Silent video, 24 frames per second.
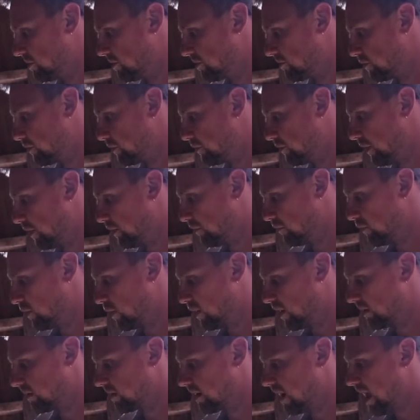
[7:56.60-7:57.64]
just for fun
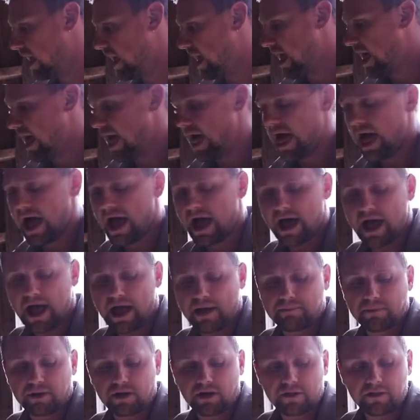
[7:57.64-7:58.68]
for us.
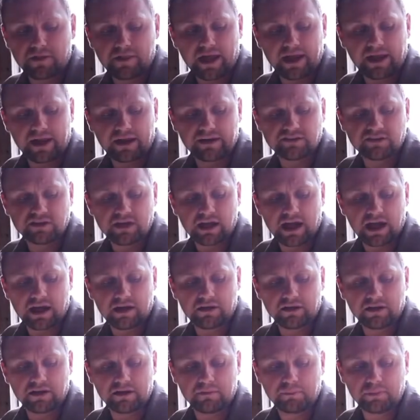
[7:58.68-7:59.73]
But other than that, guys,
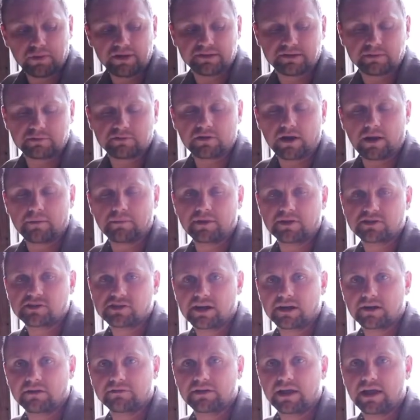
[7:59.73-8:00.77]
please subscribe to the
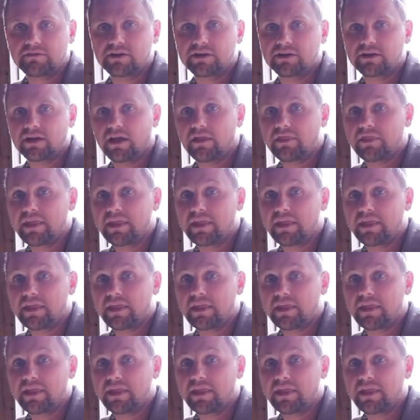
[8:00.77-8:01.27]
channel if you haven't done